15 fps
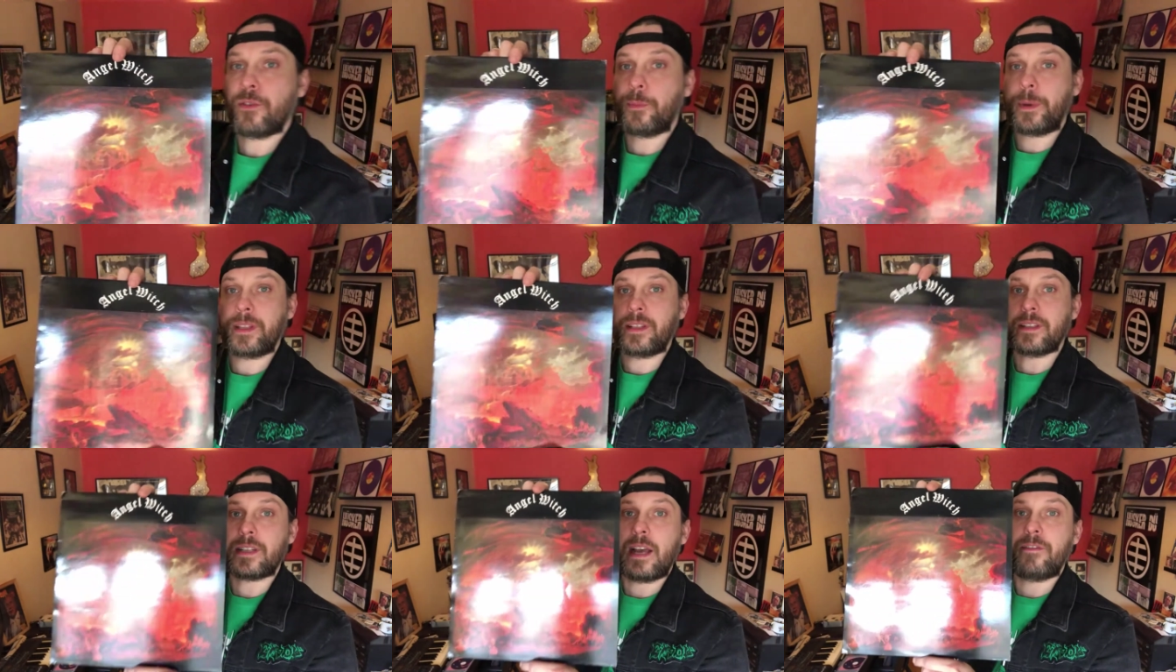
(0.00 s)
of
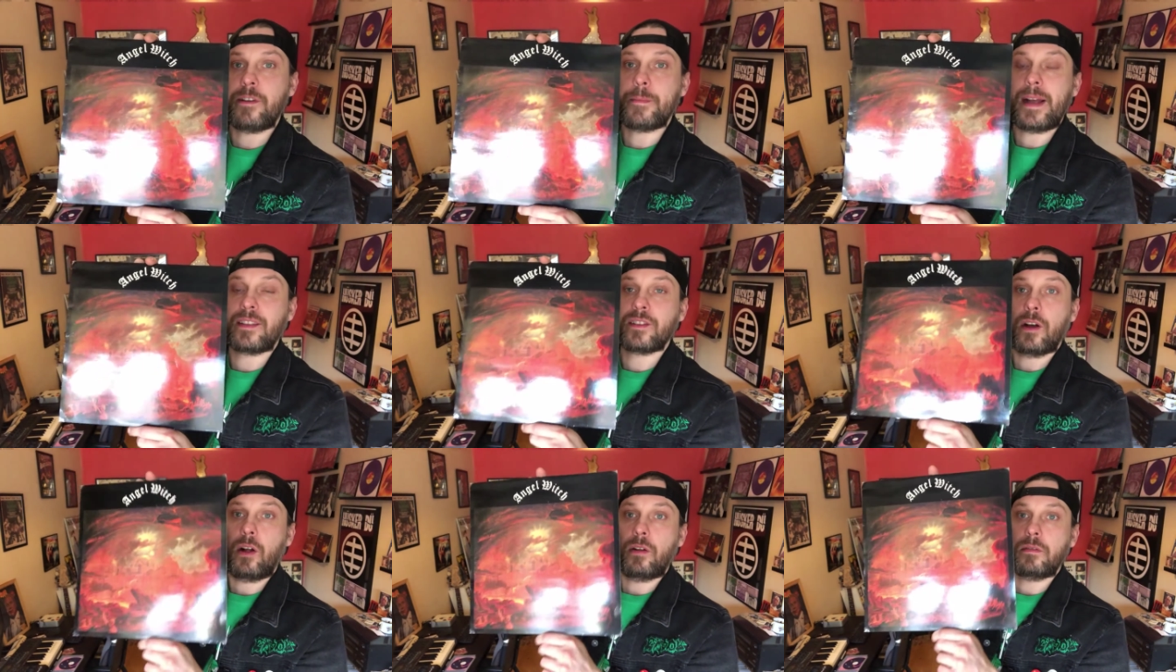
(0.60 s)
British heavy
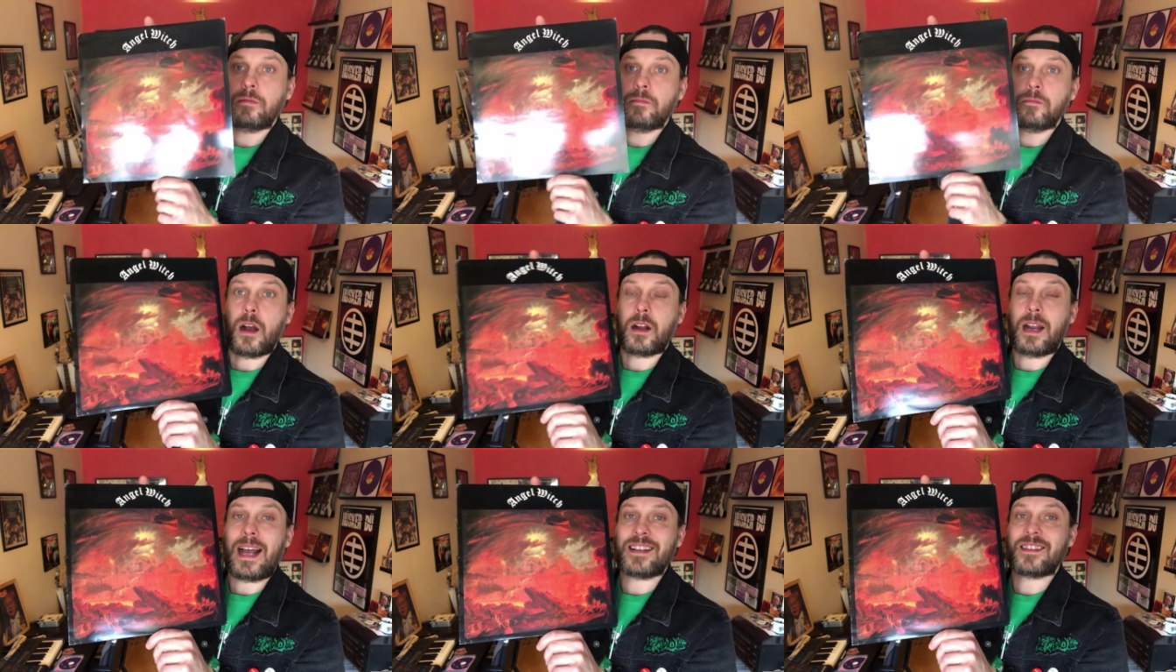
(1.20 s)
metal, a
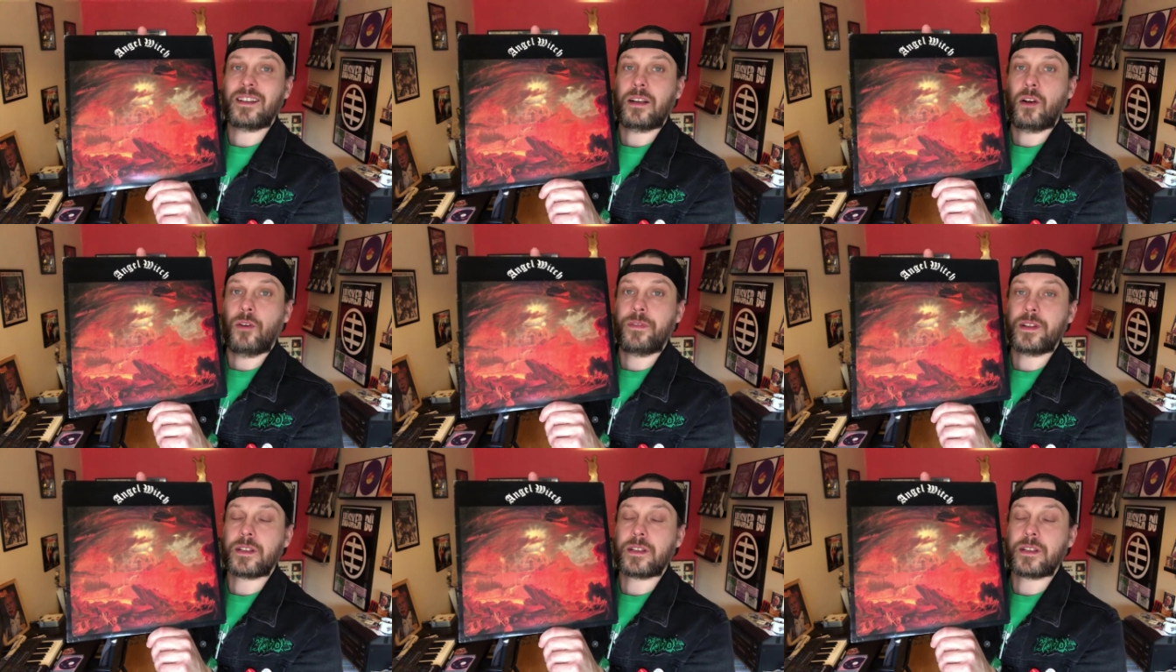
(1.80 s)
classic of